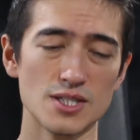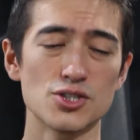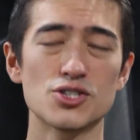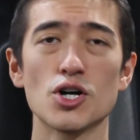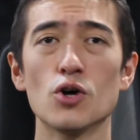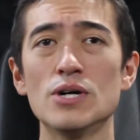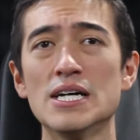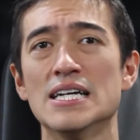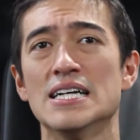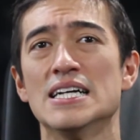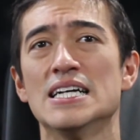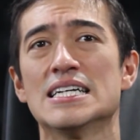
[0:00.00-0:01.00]
So
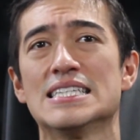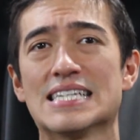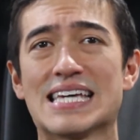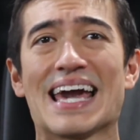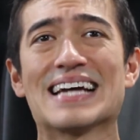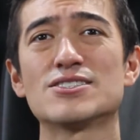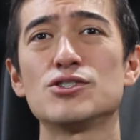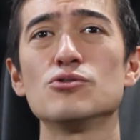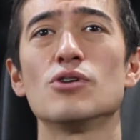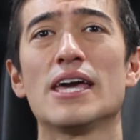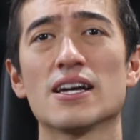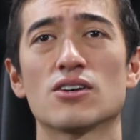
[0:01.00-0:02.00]
you can't
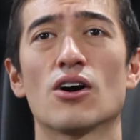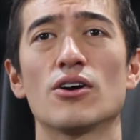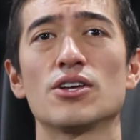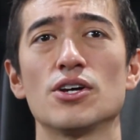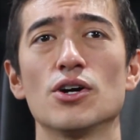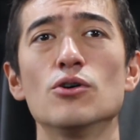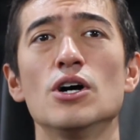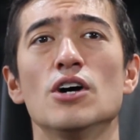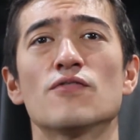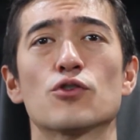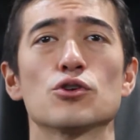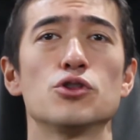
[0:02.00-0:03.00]
do HIIT cardio
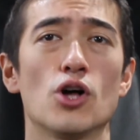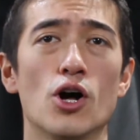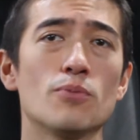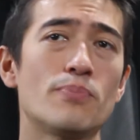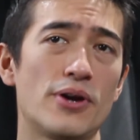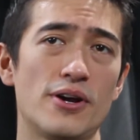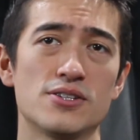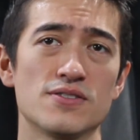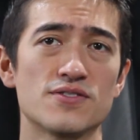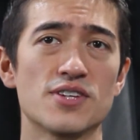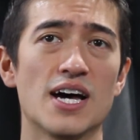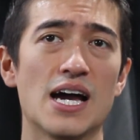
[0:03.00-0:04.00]
for long periods
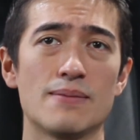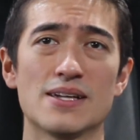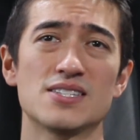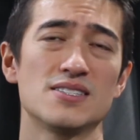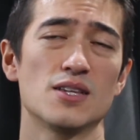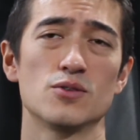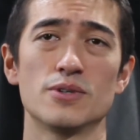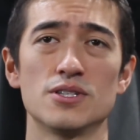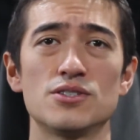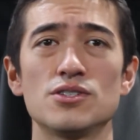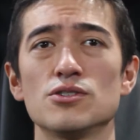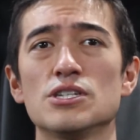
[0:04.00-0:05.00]
of time. That's another
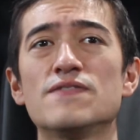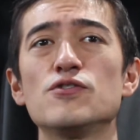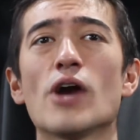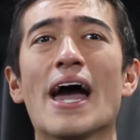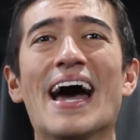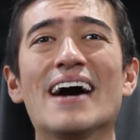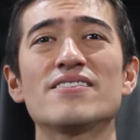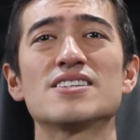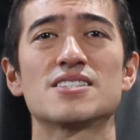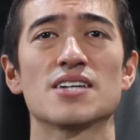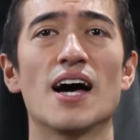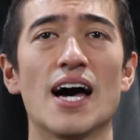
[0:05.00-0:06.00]
one too. If you have the
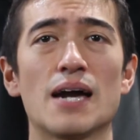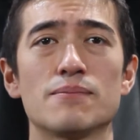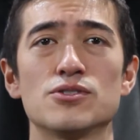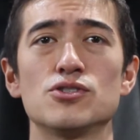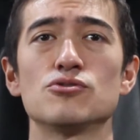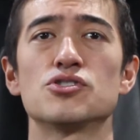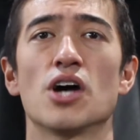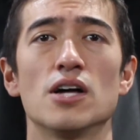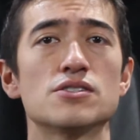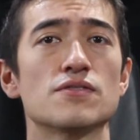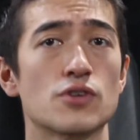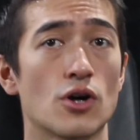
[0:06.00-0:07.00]
time to do
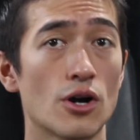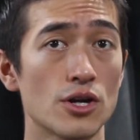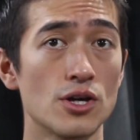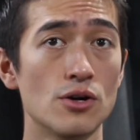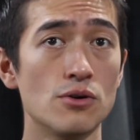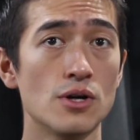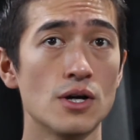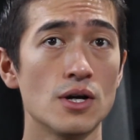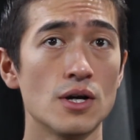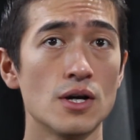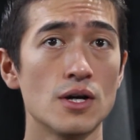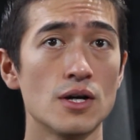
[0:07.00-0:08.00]
tons of cardio,
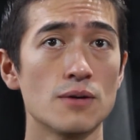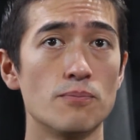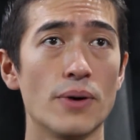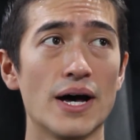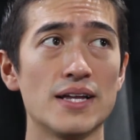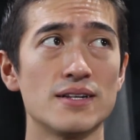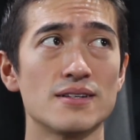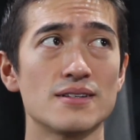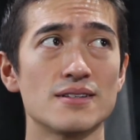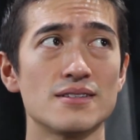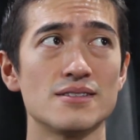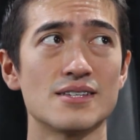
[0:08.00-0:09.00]
but
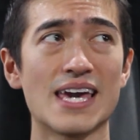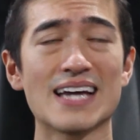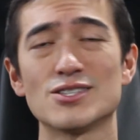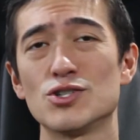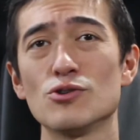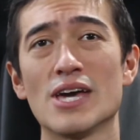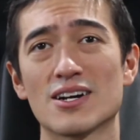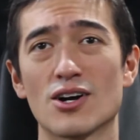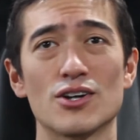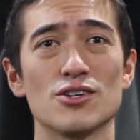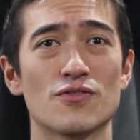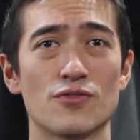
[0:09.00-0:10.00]
you can't do HIIT
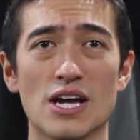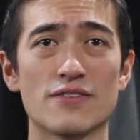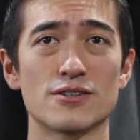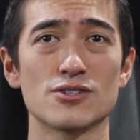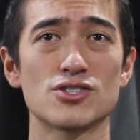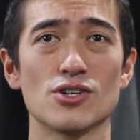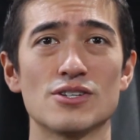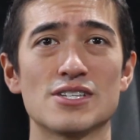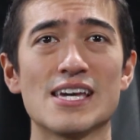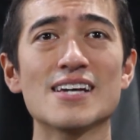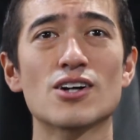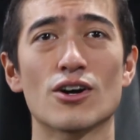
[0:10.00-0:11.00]
cardio forever, so
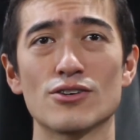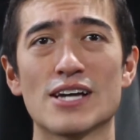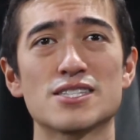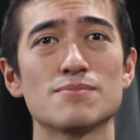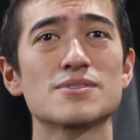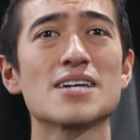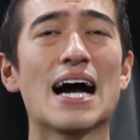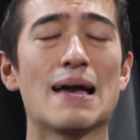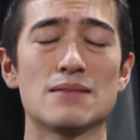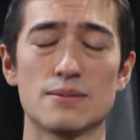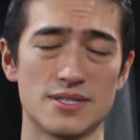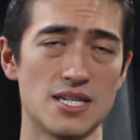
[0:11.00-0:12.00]
HIIT cardio has some
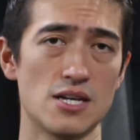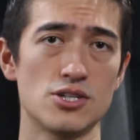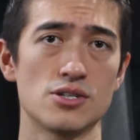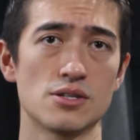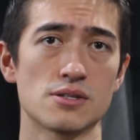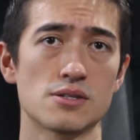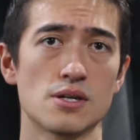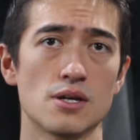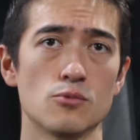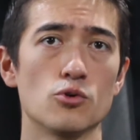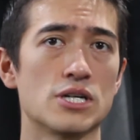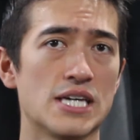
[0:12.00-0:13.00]
time limitations.
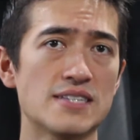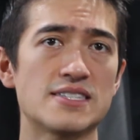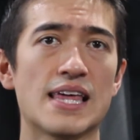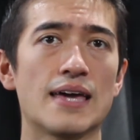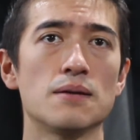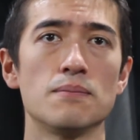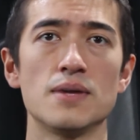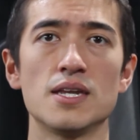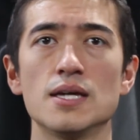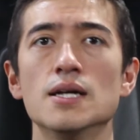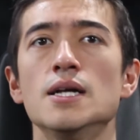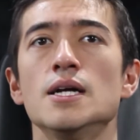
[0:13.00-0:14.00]
We'll get to that in a
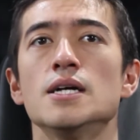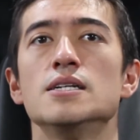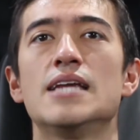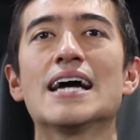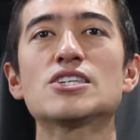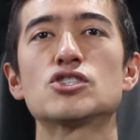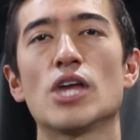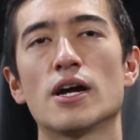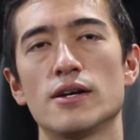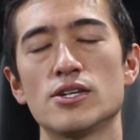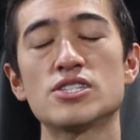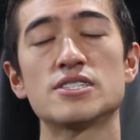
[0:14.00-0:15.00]
minute. Next,
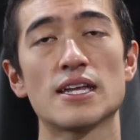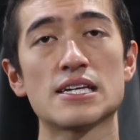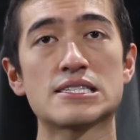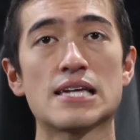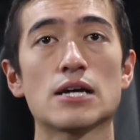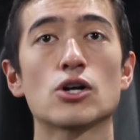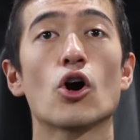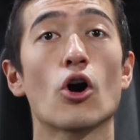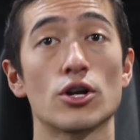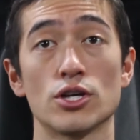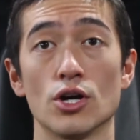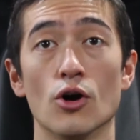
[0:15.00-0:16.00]
there is steady state
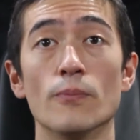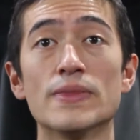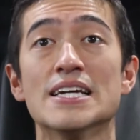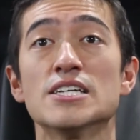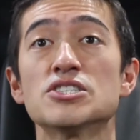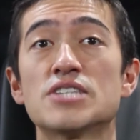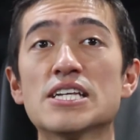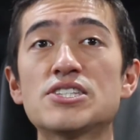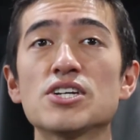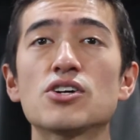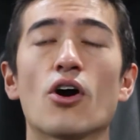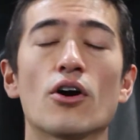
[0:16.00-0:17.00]
cardio. Steady
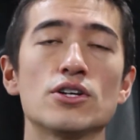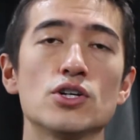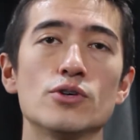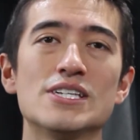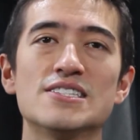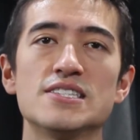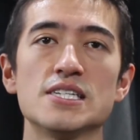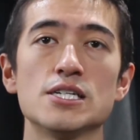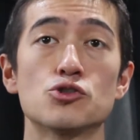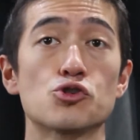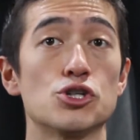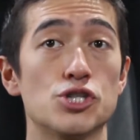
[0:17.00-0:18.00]
state cardio is
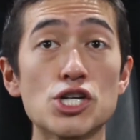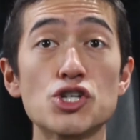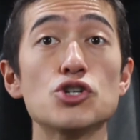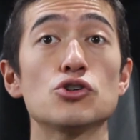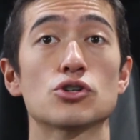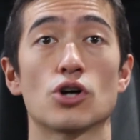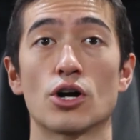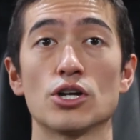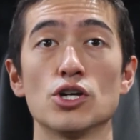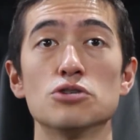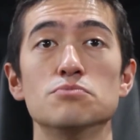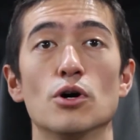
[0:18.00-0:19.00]
the traditional
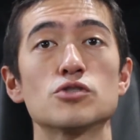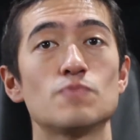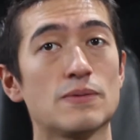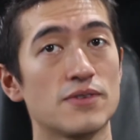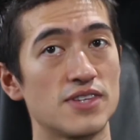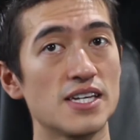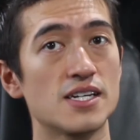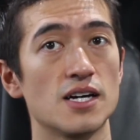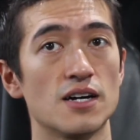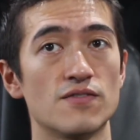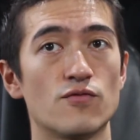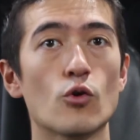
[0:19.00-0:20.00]
cardio most people think
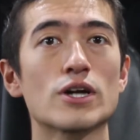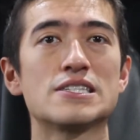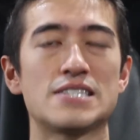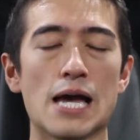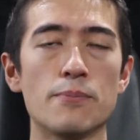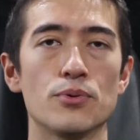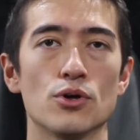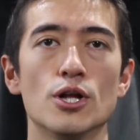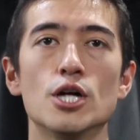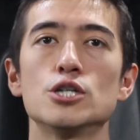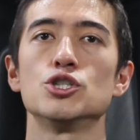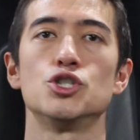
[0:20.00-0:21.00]
of. For example,
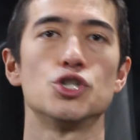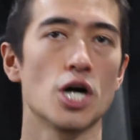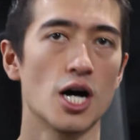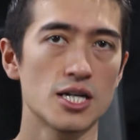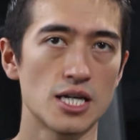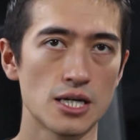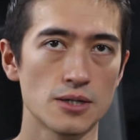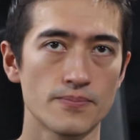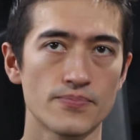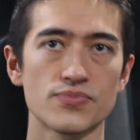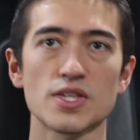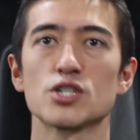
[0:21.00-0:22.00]
jogging,
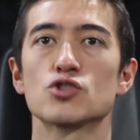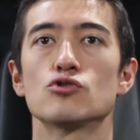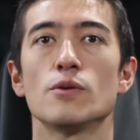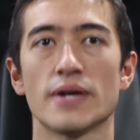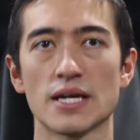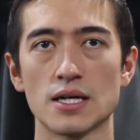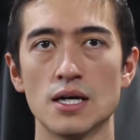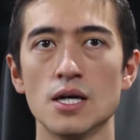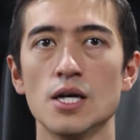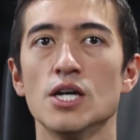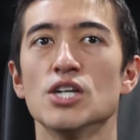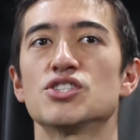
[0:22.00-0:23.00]
swimming,
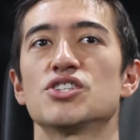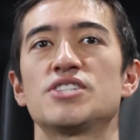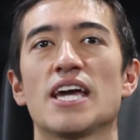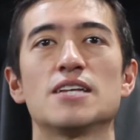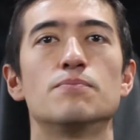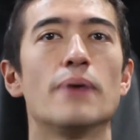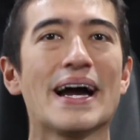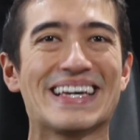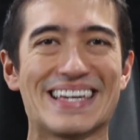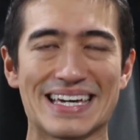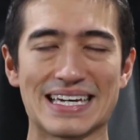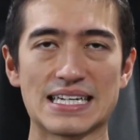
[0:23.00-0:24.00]
sustained
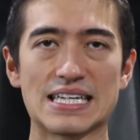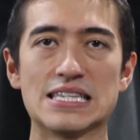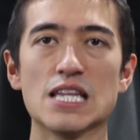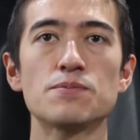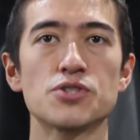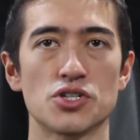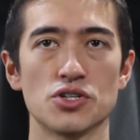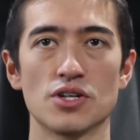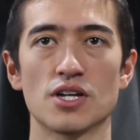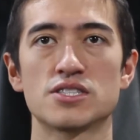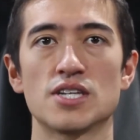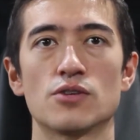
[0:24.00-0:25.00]
biking,
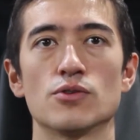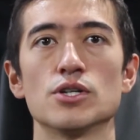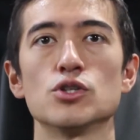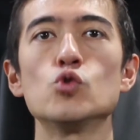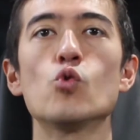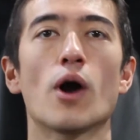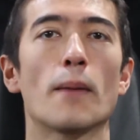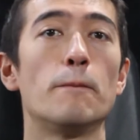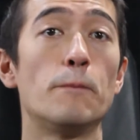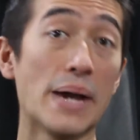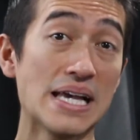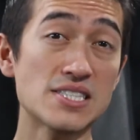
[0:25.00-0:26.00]
elliptical, etc. You are
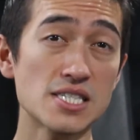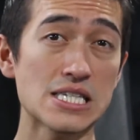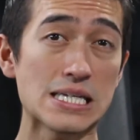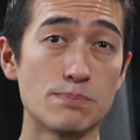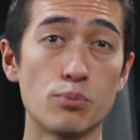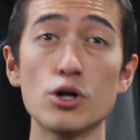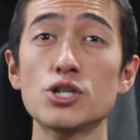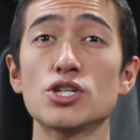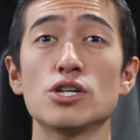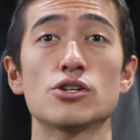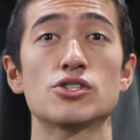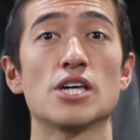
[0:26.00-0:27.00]
basically
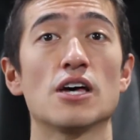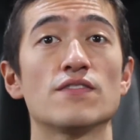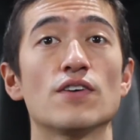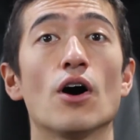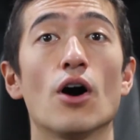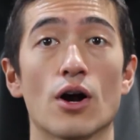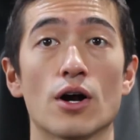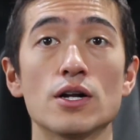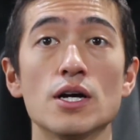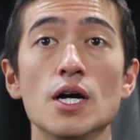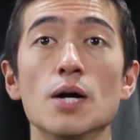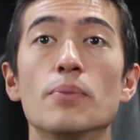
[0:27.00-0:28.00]
pushing yourself
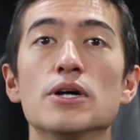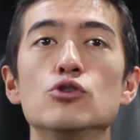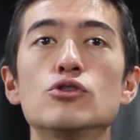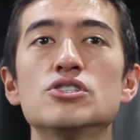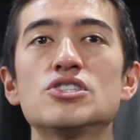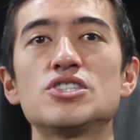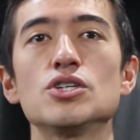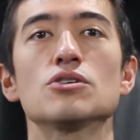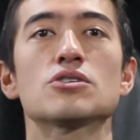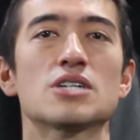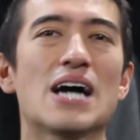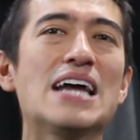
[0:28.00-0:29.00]
hard, but you can
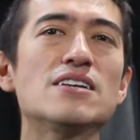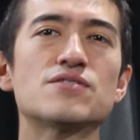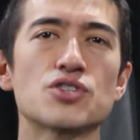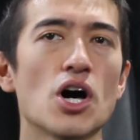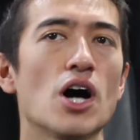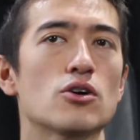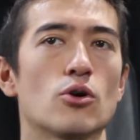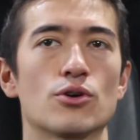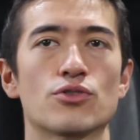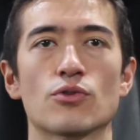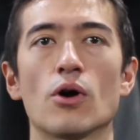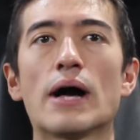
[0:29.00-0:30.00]
still kind of talk or
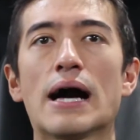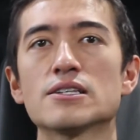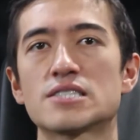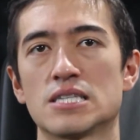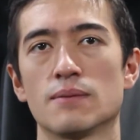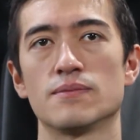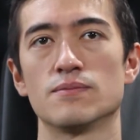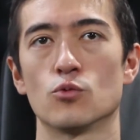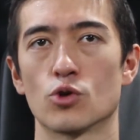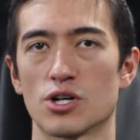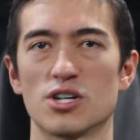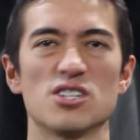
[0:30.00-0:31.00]
throw out some
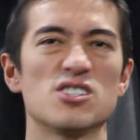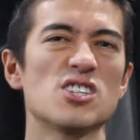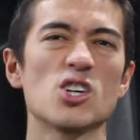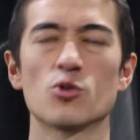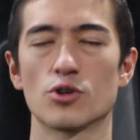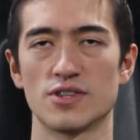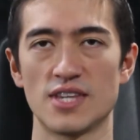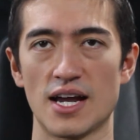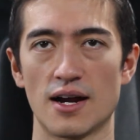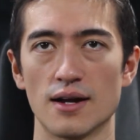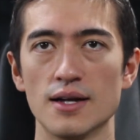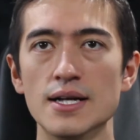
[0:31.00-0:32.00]
words here or
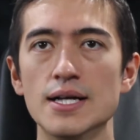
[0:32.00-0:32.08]
there.